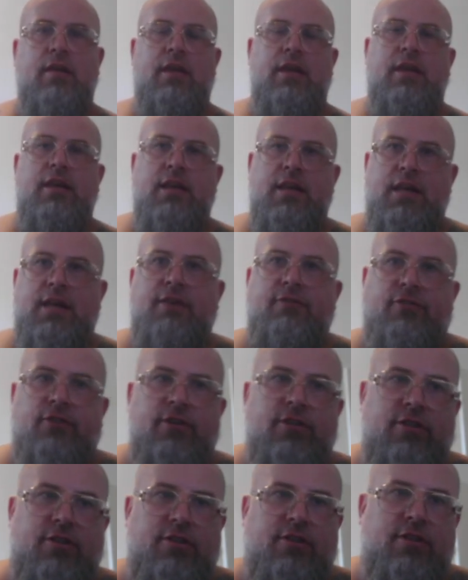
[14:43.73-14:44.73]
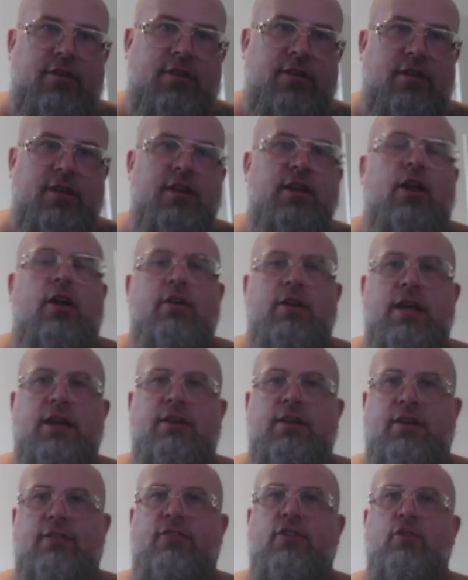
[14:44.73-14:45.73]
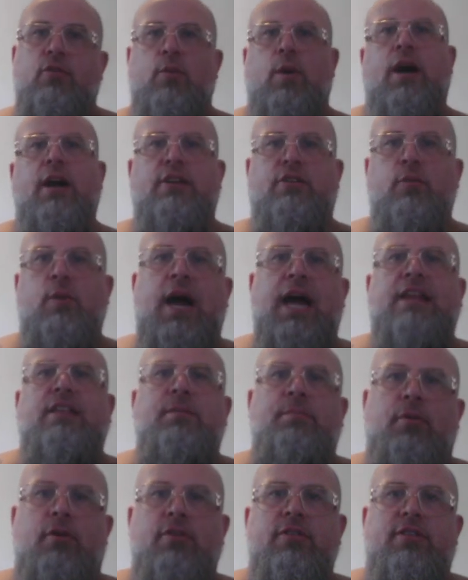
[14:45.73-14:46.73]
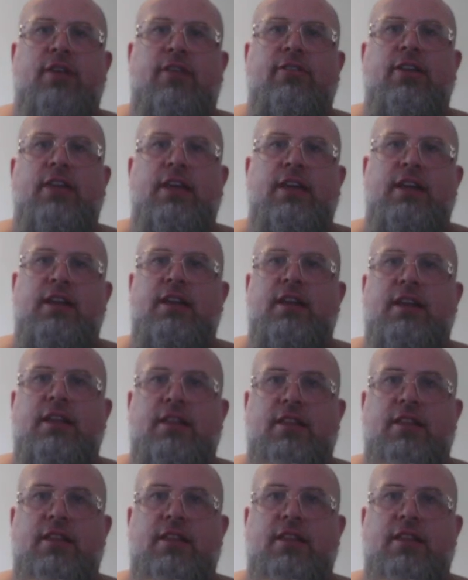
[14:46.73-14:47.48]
If it's, if you are to act upon something,